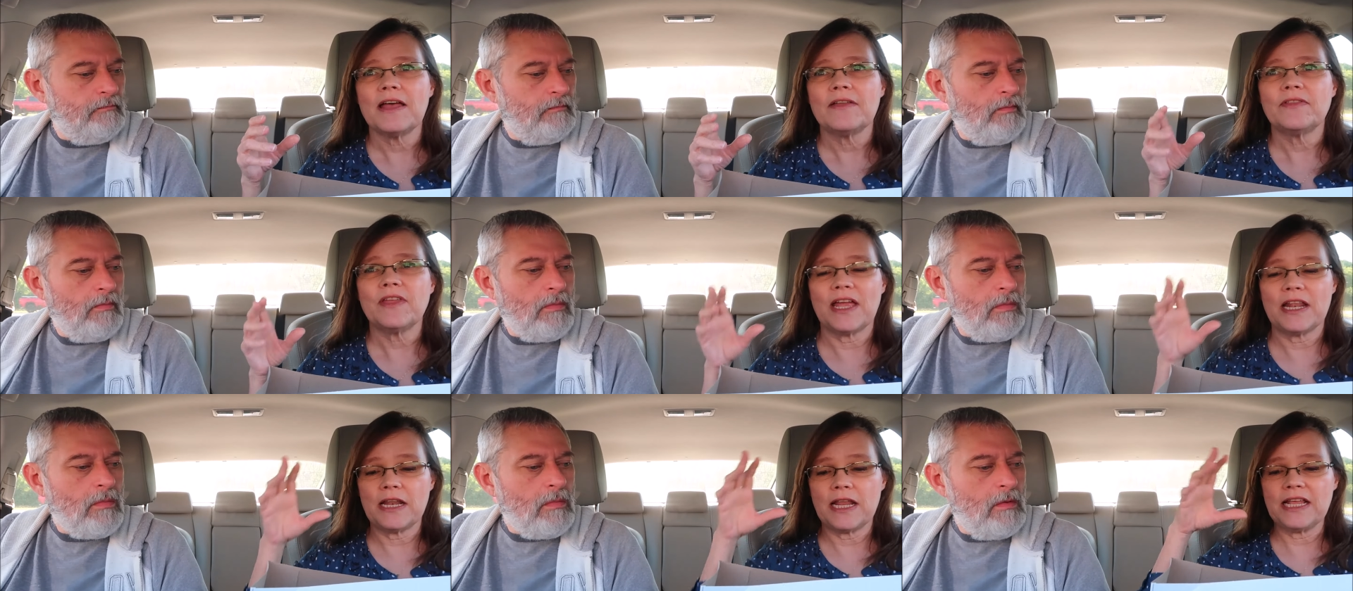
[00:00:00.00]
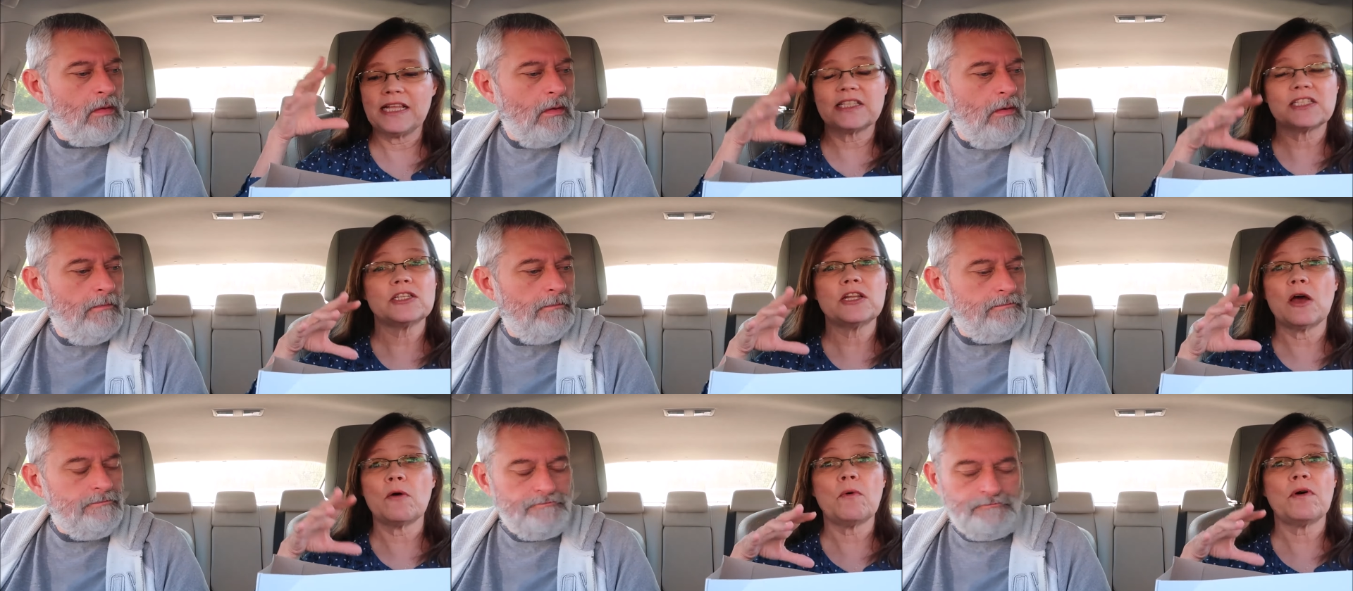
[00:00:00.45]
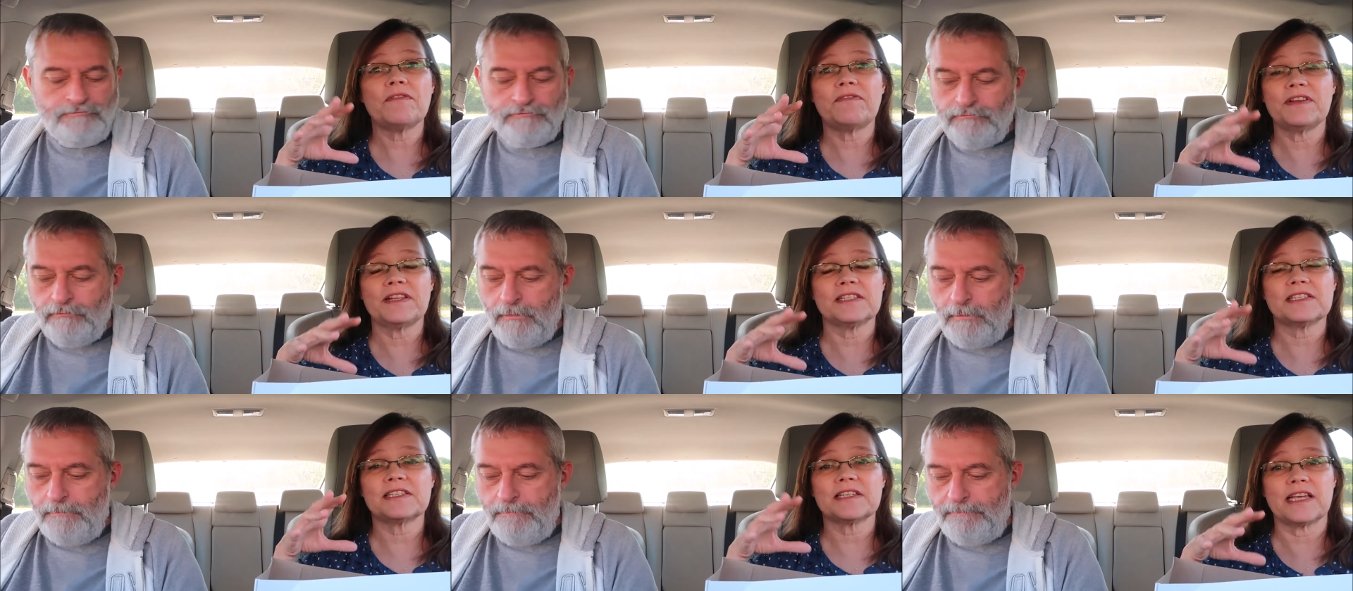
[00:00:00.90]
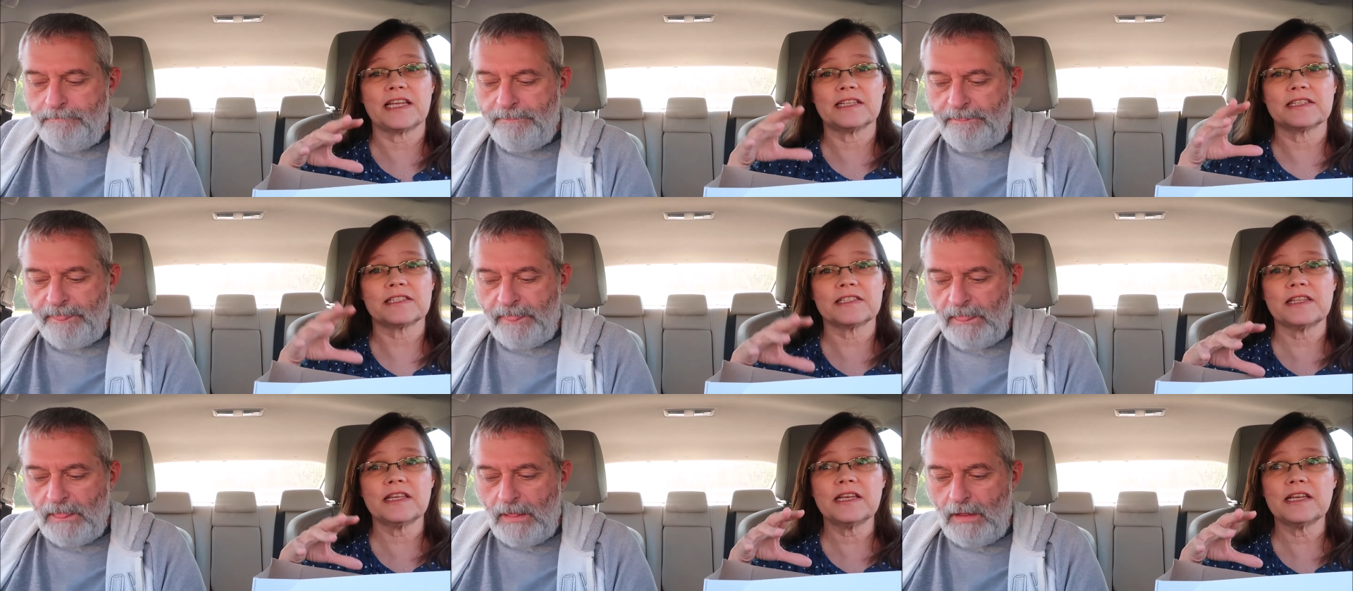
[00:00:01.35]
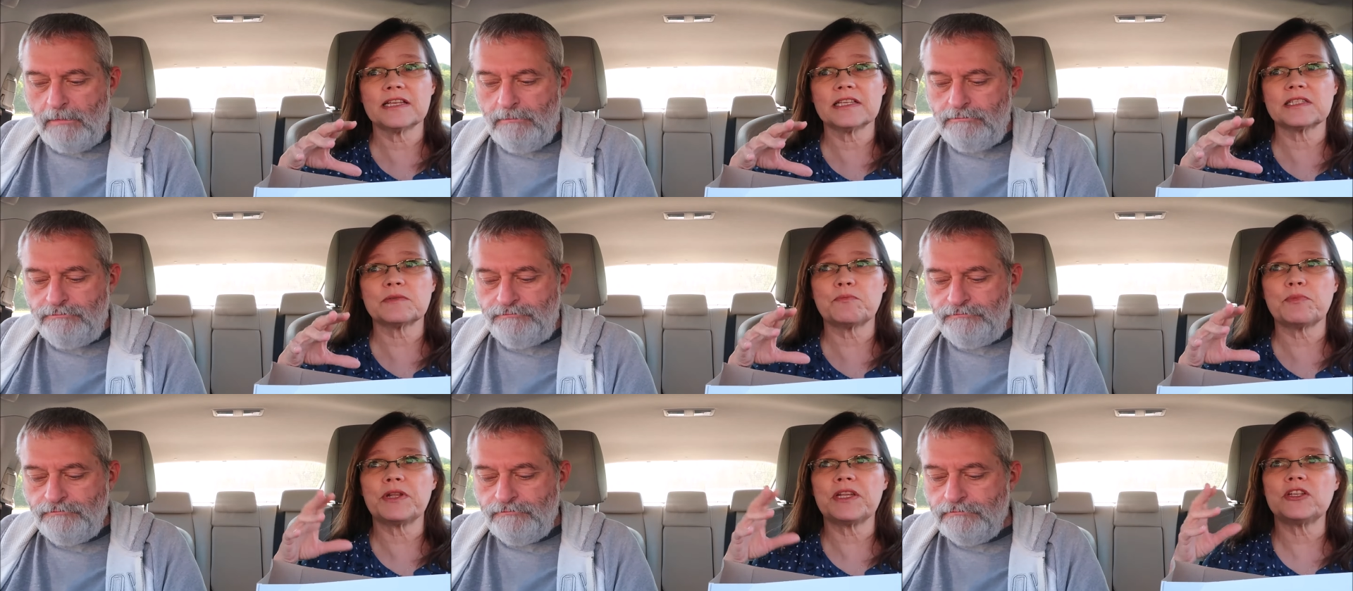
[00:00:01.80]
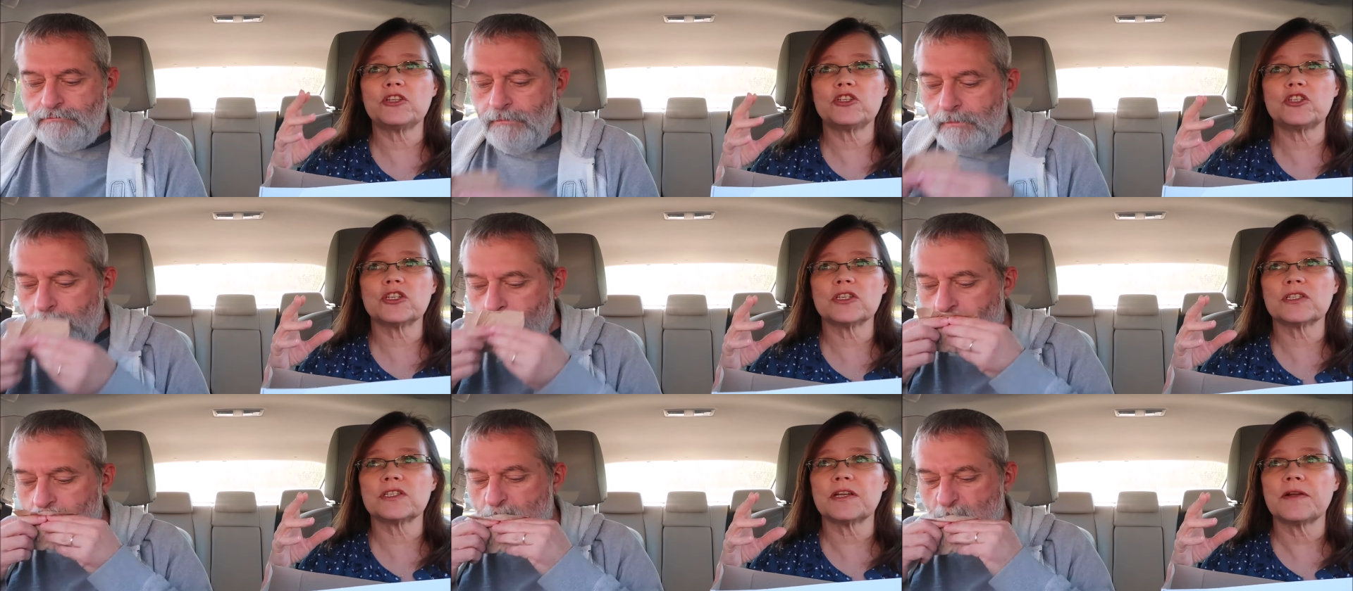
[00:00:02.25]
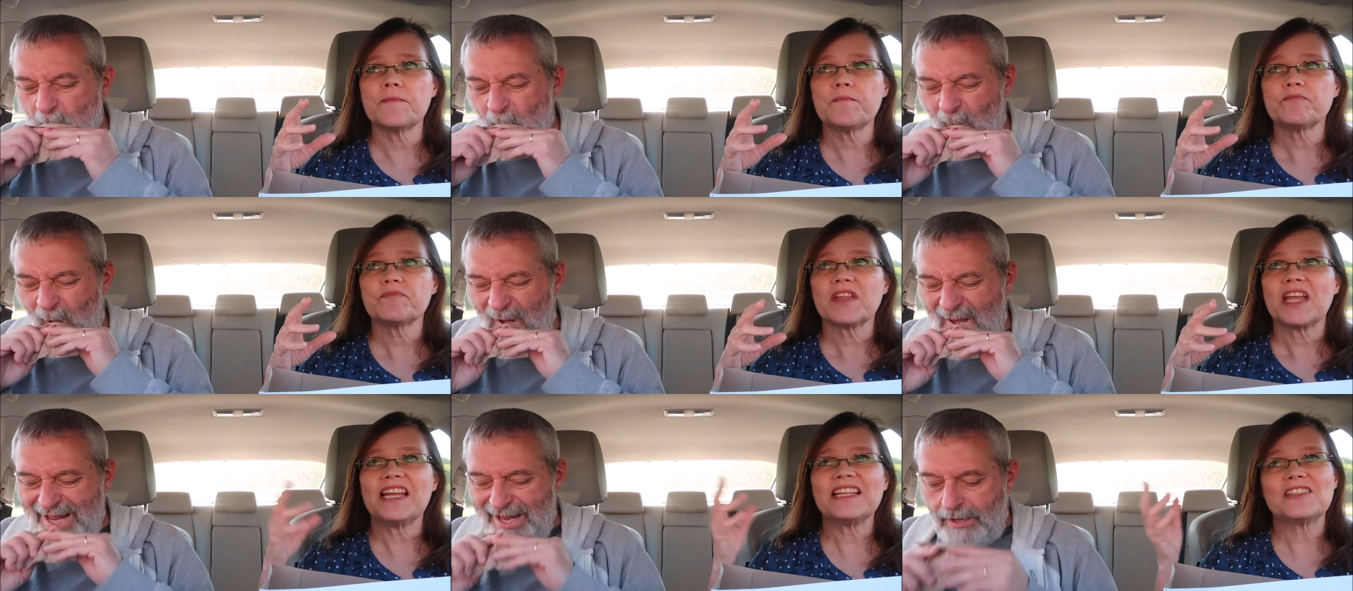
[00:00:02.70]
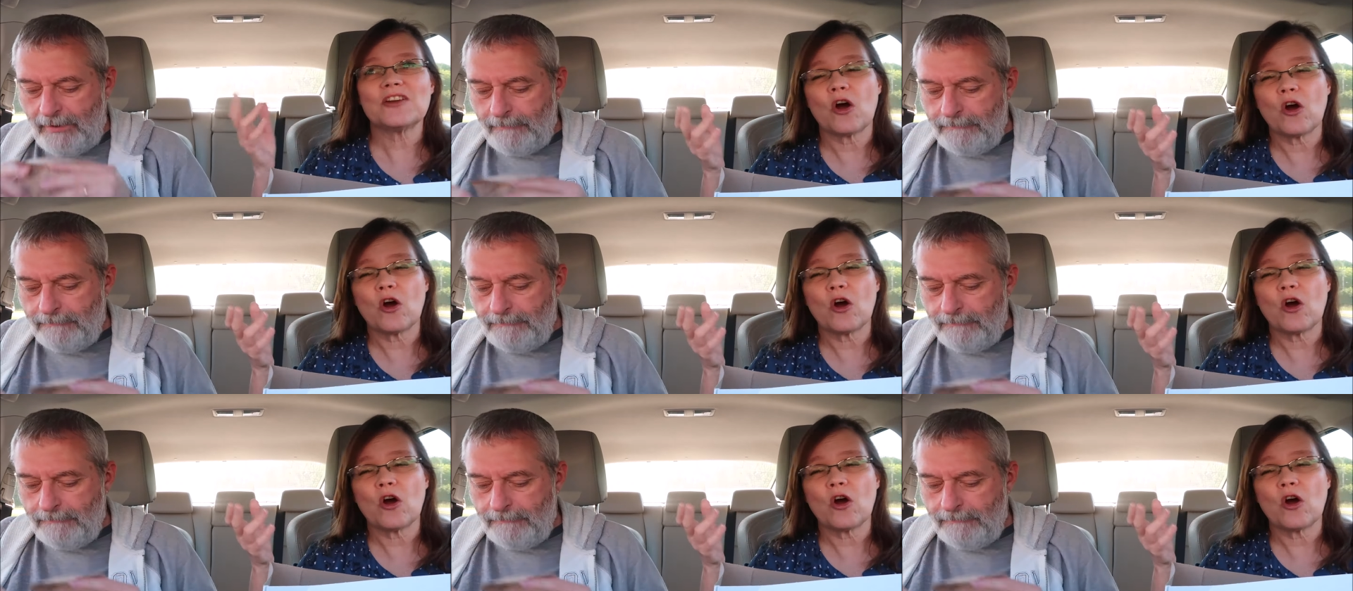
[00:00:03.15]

Speaker 1: that it's no offense against this, but it's just it's